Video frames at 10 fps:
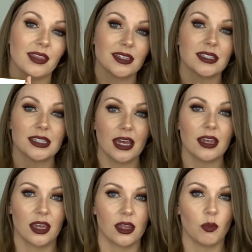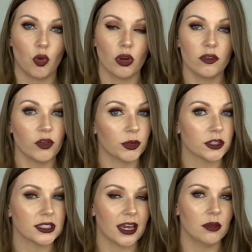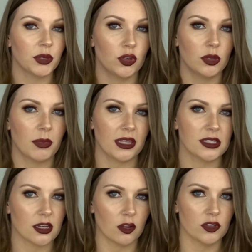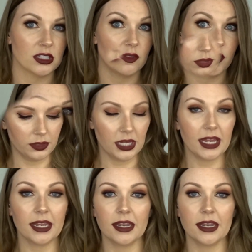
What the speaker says: this set anymore from her site, can buy these colors individually.